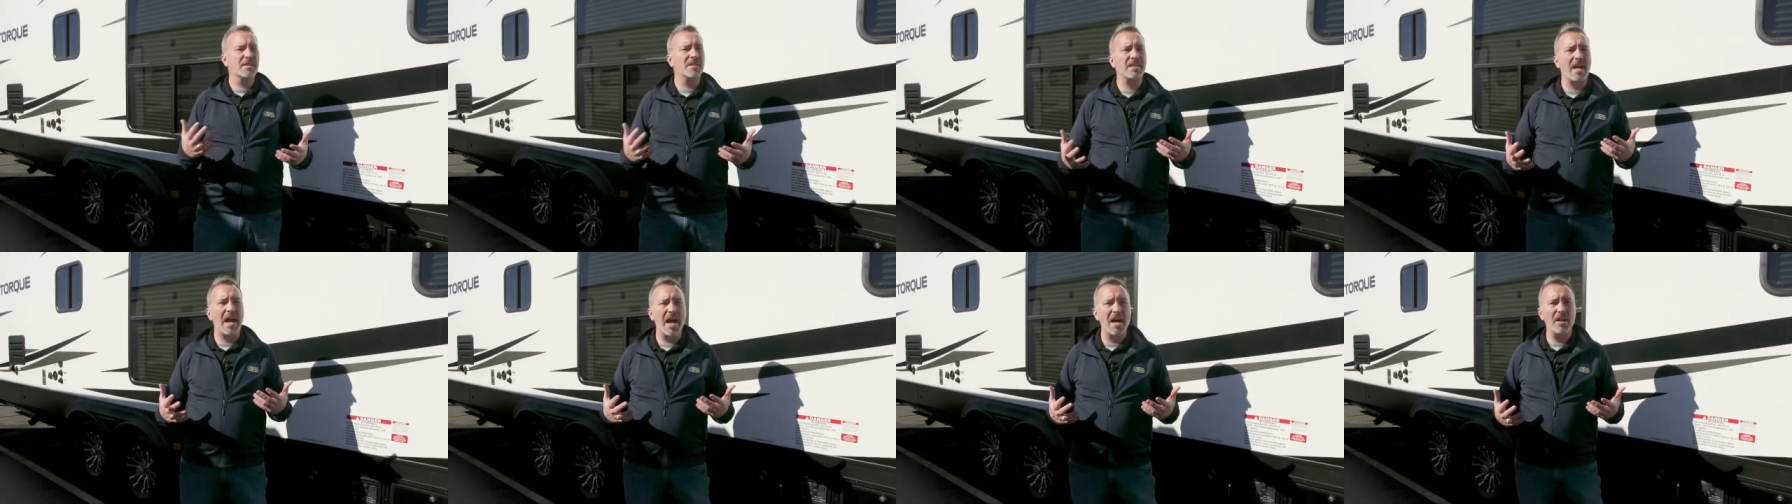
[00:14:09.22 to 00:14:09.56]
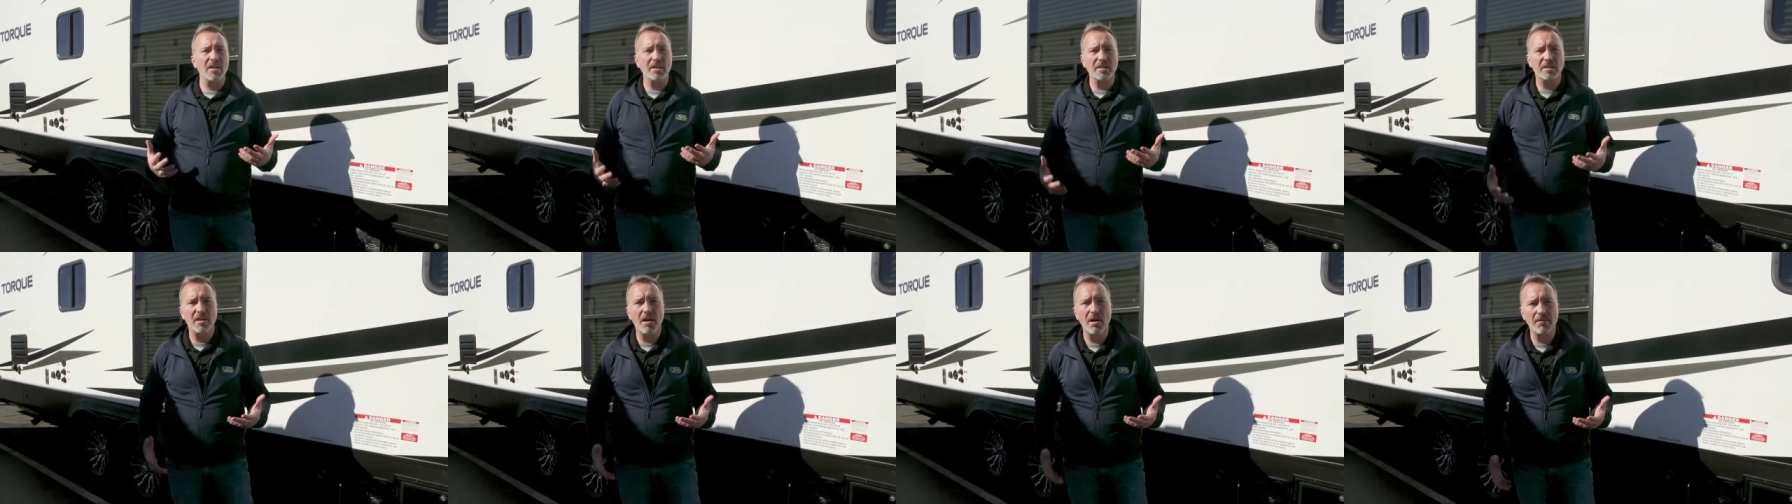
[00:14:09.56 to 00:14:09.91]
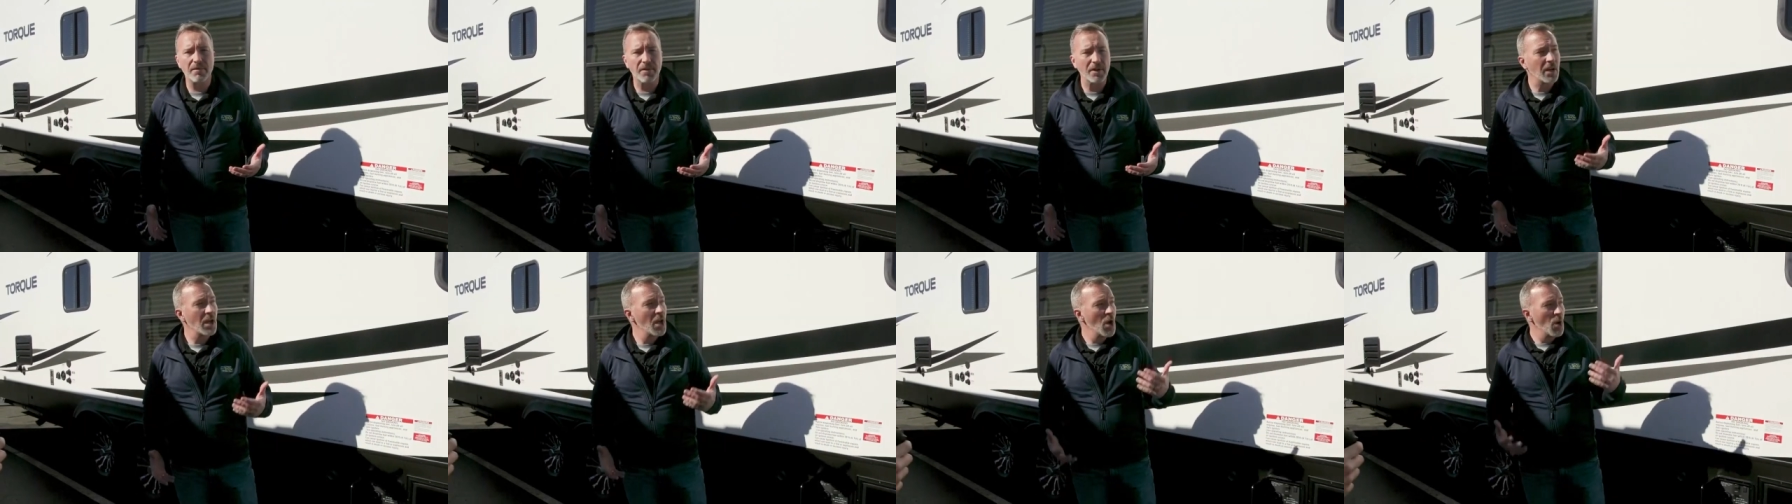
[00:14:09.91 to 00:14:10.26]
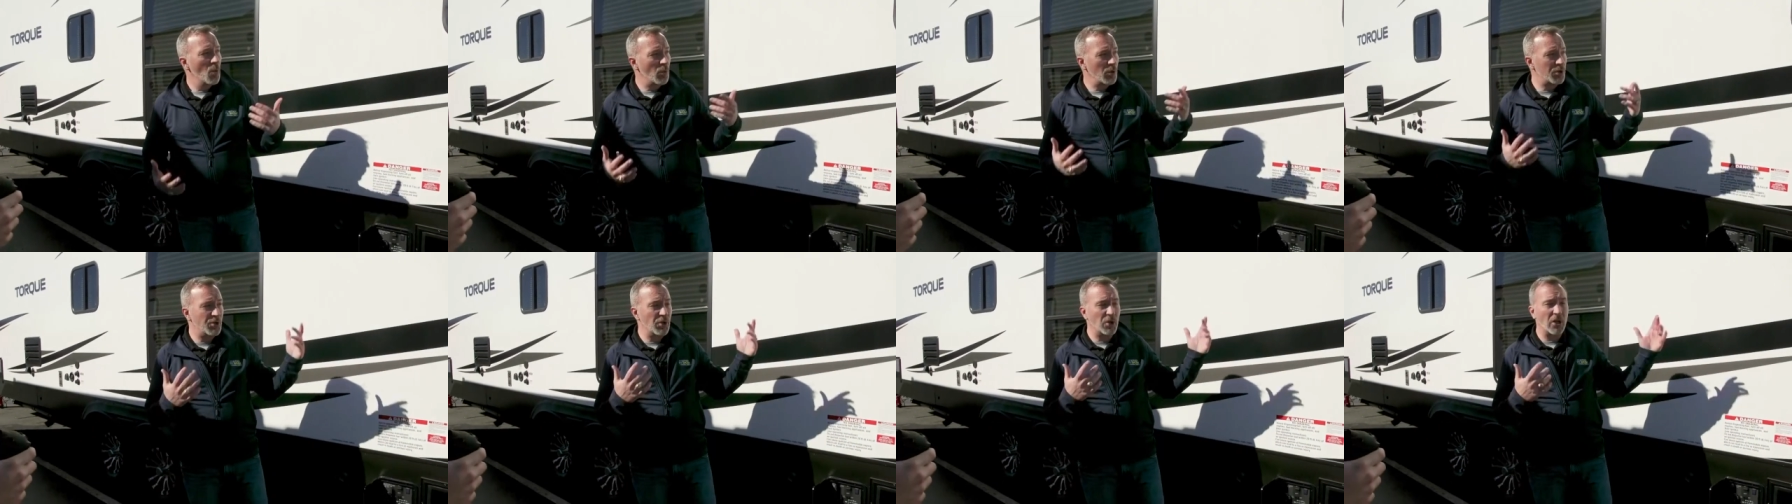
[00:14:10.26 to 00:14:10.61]
style, and comfort,
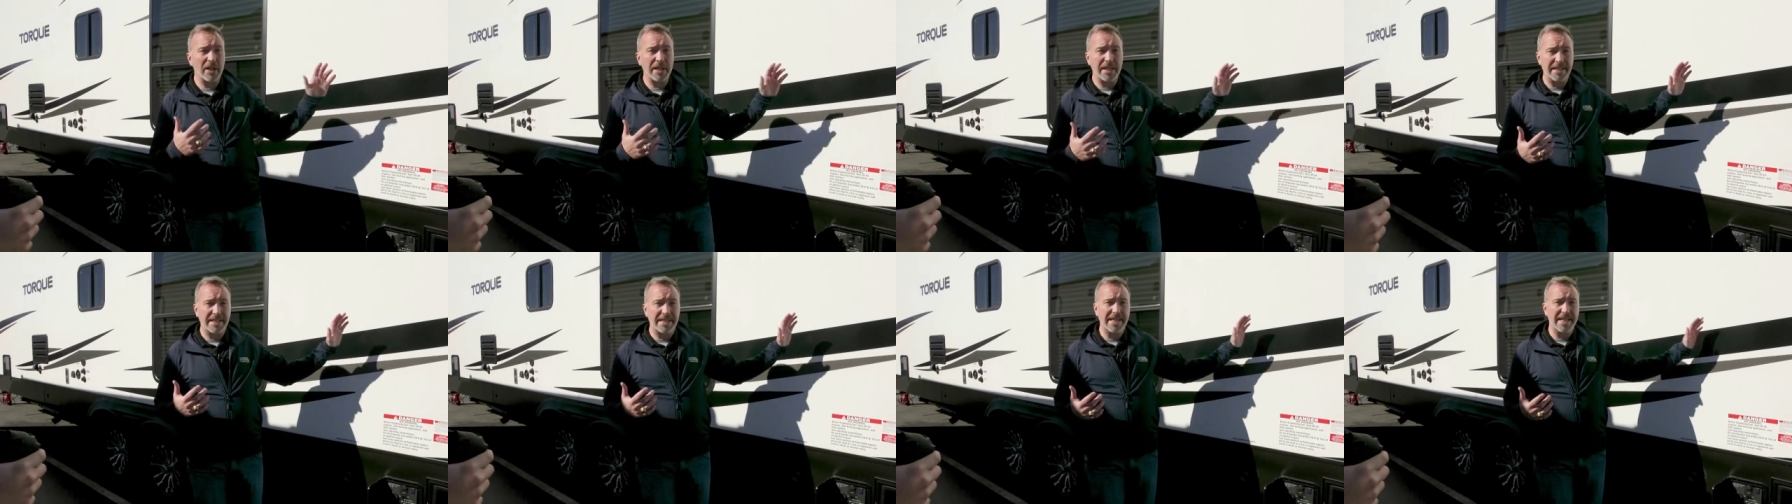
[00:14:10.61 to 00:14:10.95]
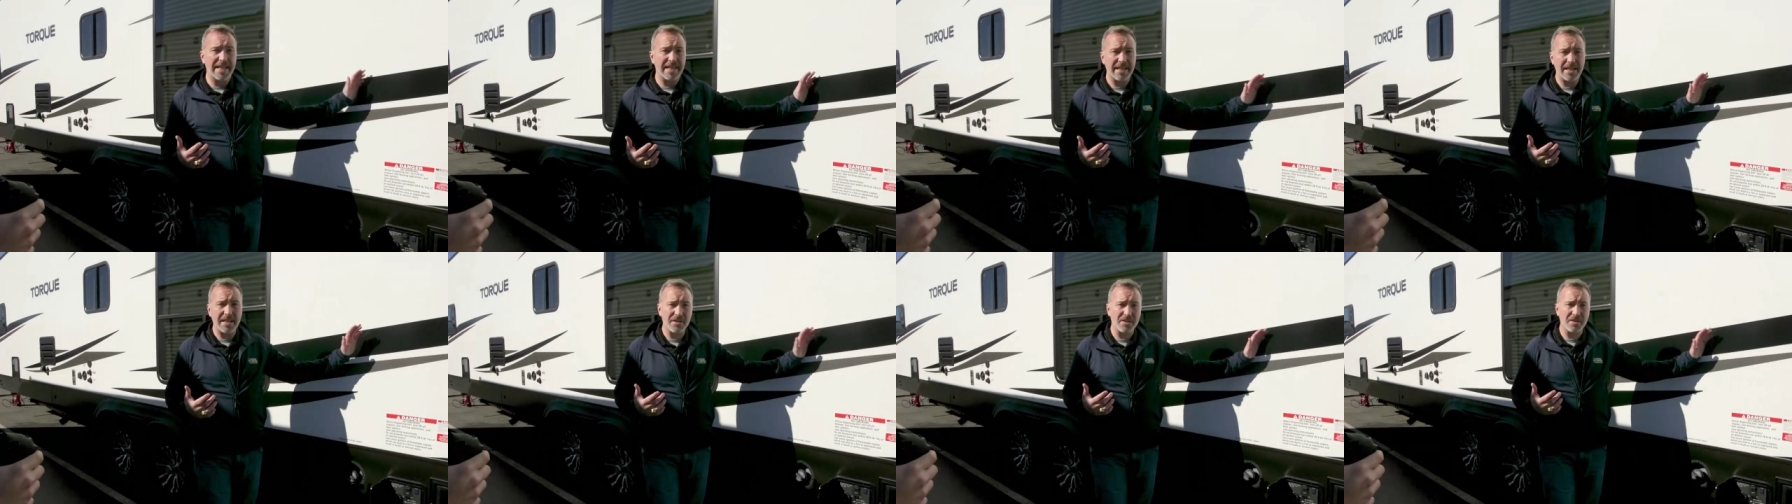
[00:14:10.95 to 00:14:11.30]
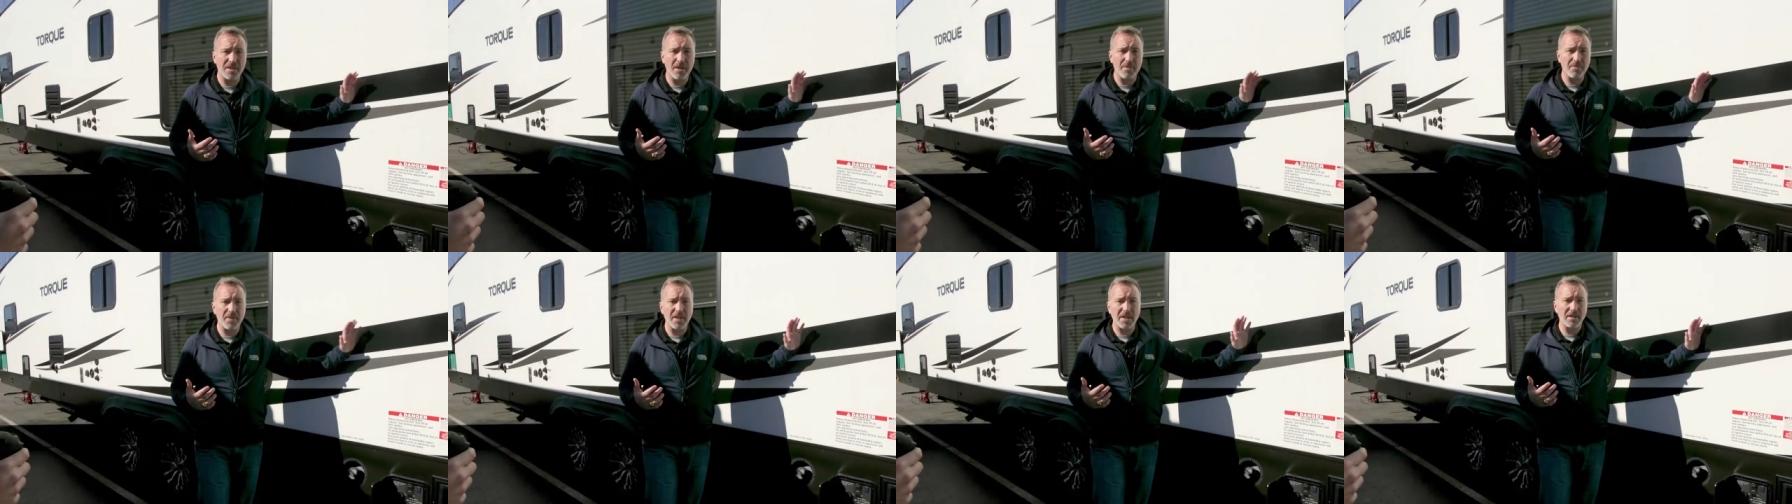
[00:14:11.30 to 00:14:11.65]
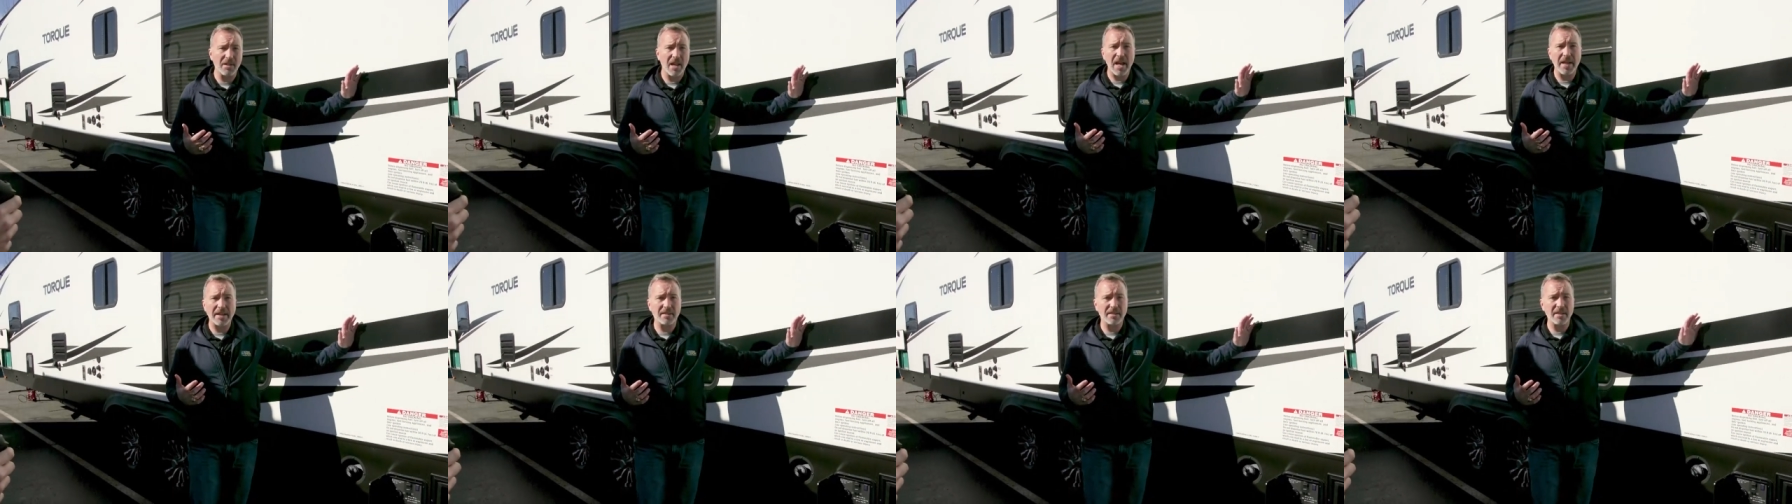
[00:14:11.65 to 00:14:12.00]
which you're gonna get in something
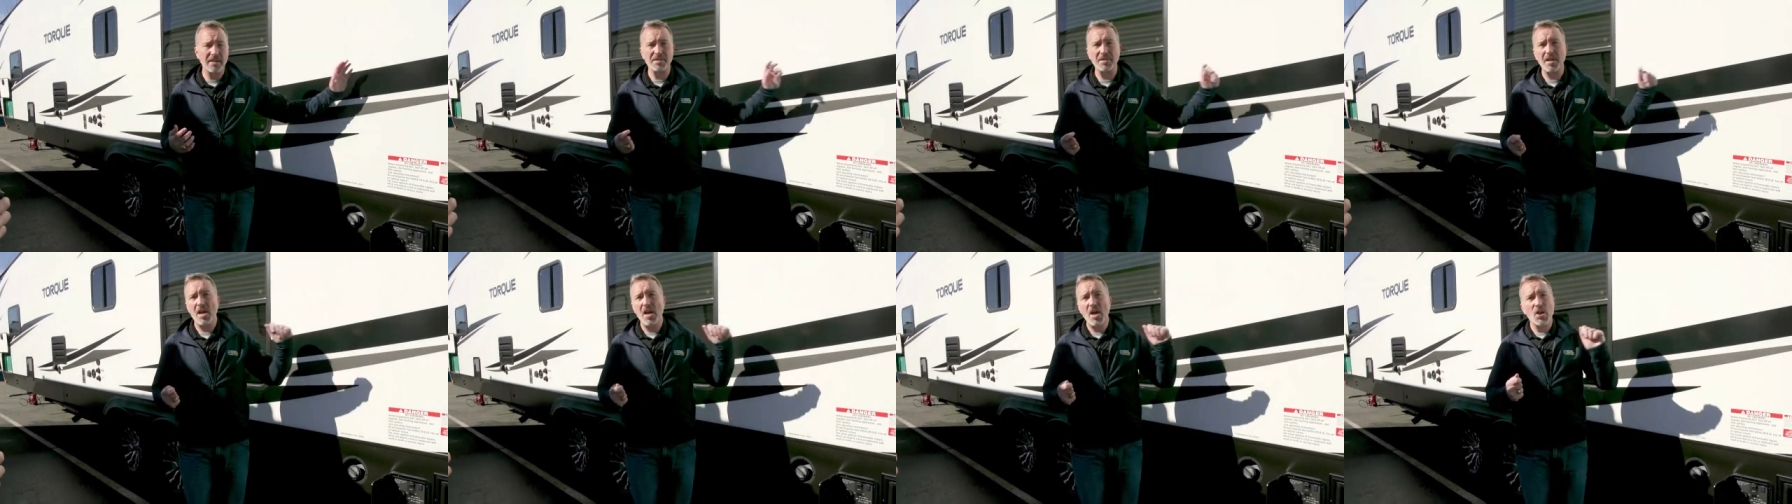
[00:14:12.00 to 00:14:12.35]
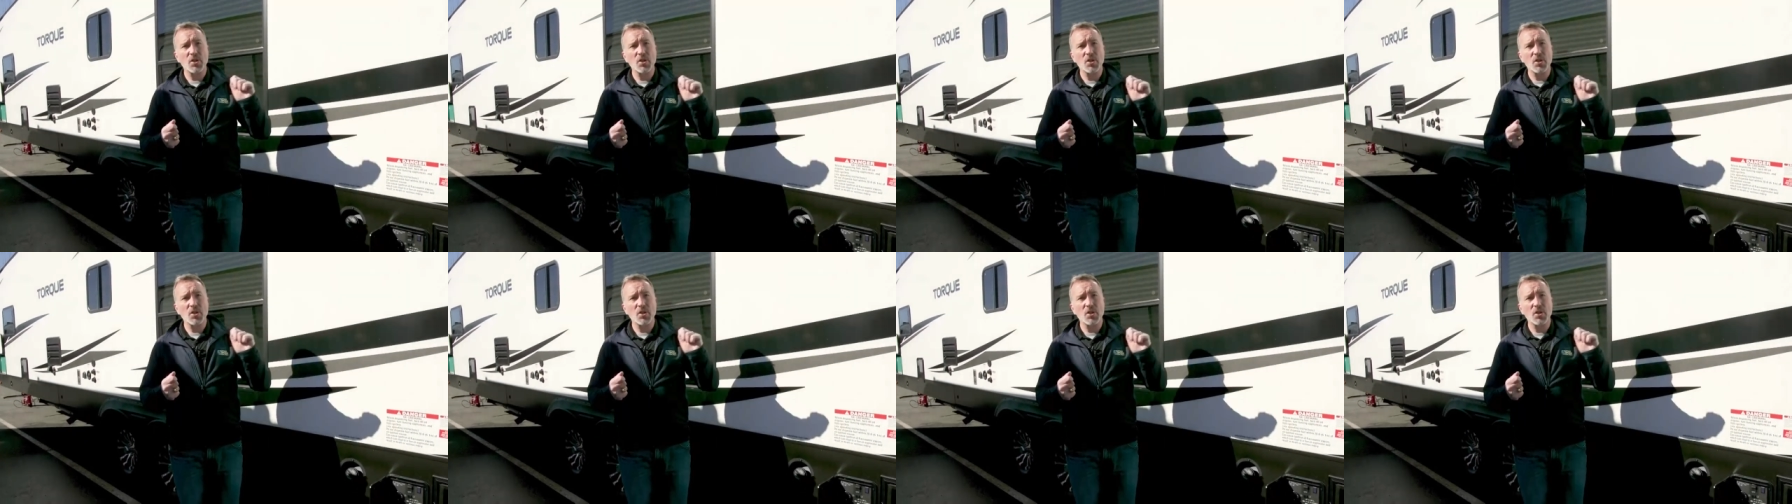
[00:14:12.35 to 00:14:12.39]
like this.